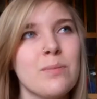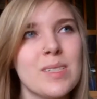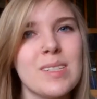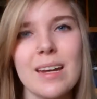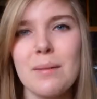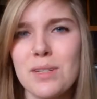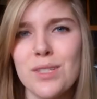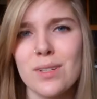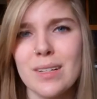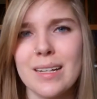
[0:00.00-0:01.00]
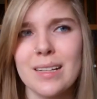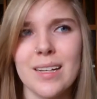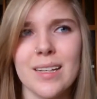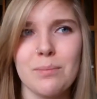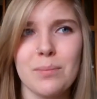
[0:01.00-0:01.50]
setup is very,
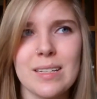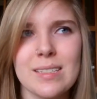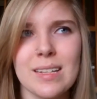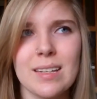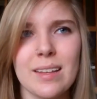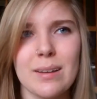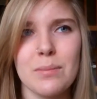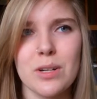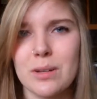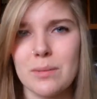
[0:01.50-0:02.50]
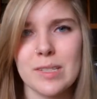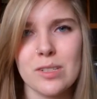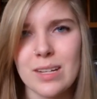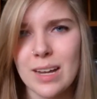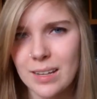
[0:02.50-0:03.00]
like, a basic, like, murder
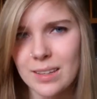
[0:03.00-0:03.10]
mystery kind of